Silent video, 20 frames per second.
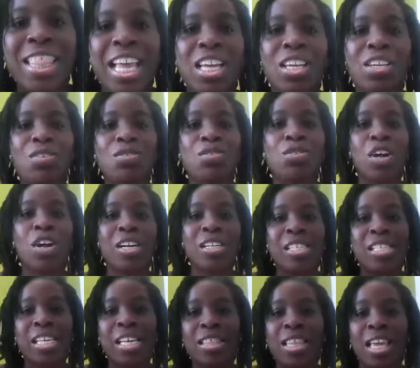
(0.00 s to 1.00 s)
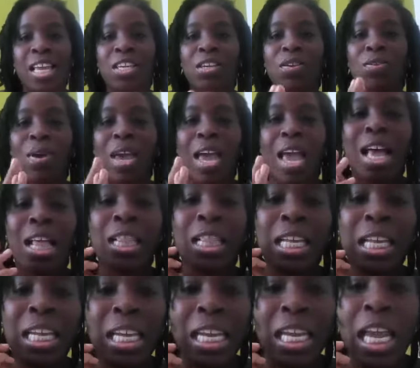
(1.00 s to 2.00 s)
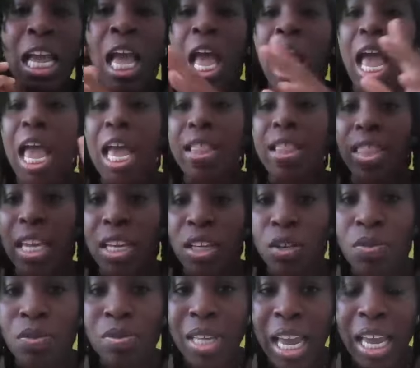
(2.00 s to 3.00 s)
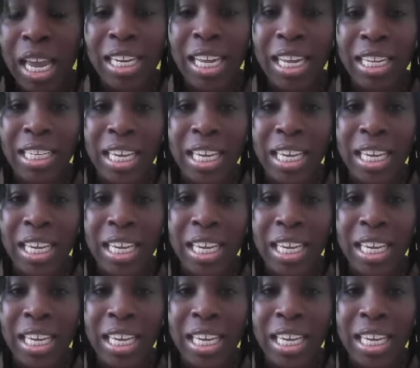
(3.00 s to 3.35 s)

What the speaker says: Thank you, Darcy. Thank you, Ellie. And thank you, Nate,